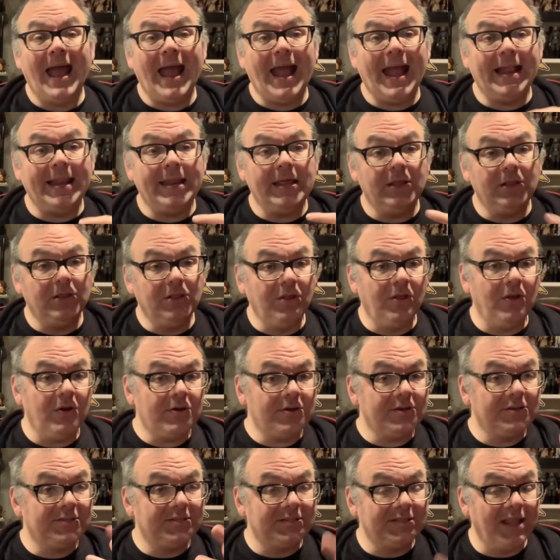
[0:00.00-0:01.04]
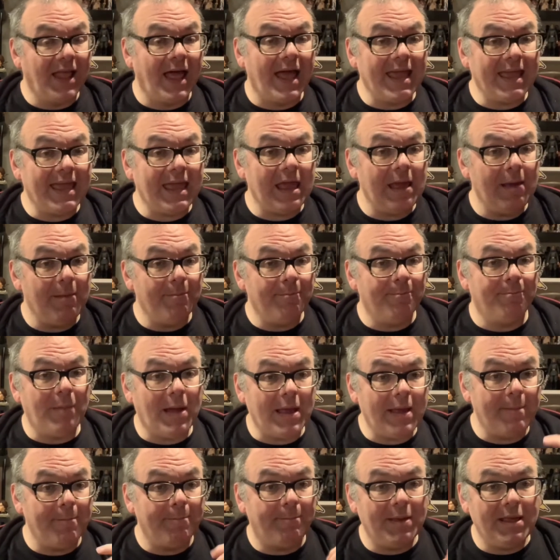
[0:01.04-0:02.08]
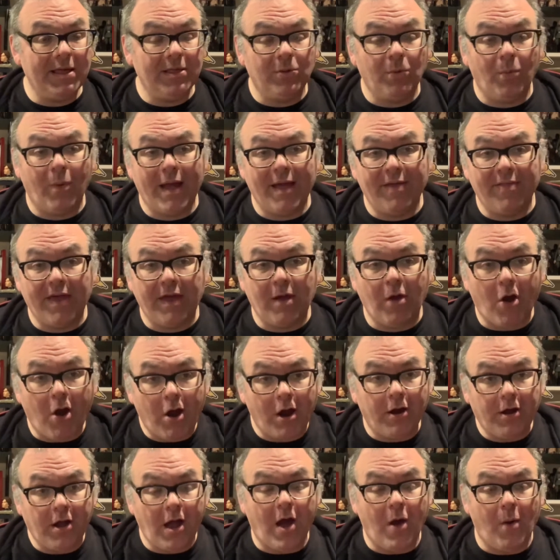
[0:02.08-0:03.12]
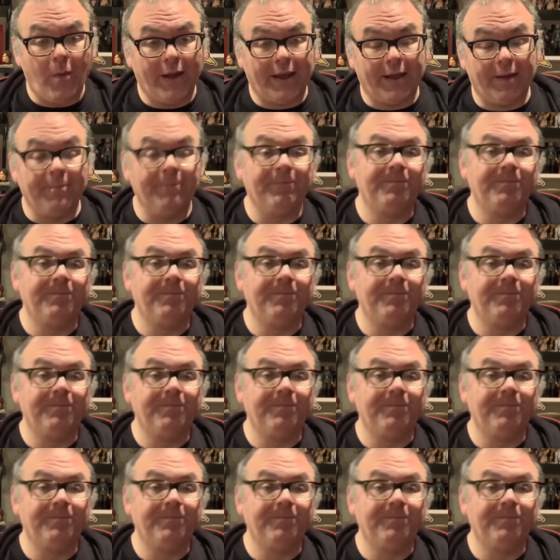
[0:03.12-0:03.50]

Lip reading: And it looks like it might be the way they are going.